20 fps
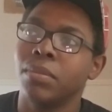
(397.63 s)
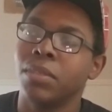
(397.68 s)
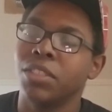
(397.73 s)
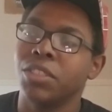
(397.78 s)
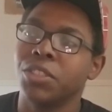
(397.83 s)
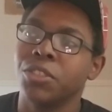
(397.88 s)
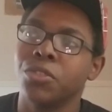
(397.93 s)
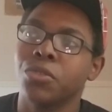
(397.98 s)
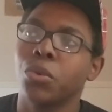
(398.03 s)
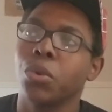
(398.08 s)

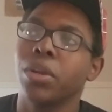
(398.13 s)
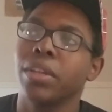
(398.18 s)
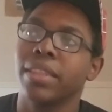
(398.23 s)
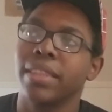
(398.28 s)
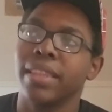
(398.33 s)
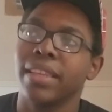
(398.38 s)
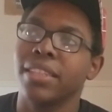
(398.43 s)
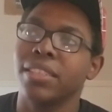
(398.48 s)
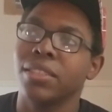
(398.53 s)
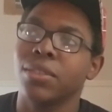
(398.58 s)
destroy
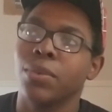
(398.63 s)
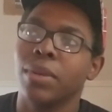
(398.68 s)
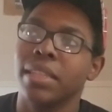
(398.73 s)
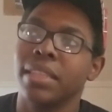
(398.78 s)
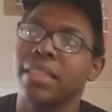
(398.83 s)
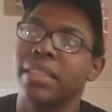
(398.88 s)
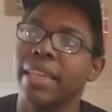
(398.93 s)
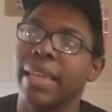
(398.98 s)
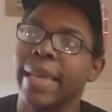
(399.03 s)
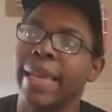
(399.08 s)
things the way
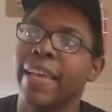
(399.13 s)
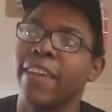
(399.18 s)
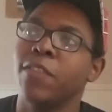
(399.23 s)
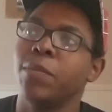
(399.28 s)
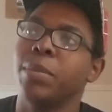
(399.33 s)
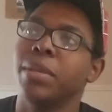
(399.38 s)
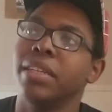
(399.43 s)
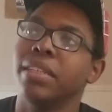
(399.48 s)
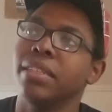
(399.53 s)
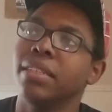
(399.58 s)
that they
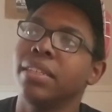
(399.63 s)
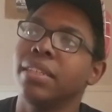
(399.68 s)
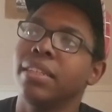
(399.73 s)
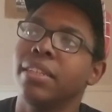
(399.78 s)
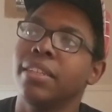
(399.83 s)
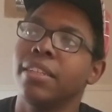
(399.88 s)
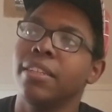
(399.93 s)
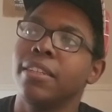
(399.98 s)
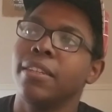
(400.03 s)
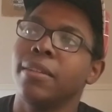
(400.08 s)
have been.
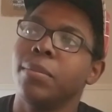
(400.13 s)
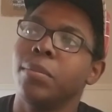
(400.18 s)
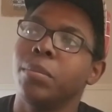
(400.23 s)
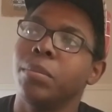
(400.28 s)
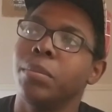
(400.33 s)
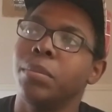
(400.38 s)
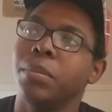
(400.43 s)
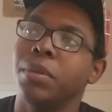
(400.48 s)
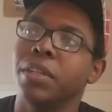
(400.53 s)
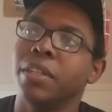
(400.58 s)

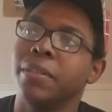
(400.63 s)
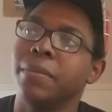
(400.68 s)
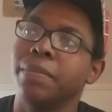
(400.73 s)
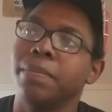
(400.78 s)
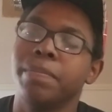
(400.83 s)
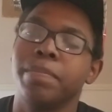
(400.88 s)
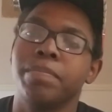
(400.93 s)
But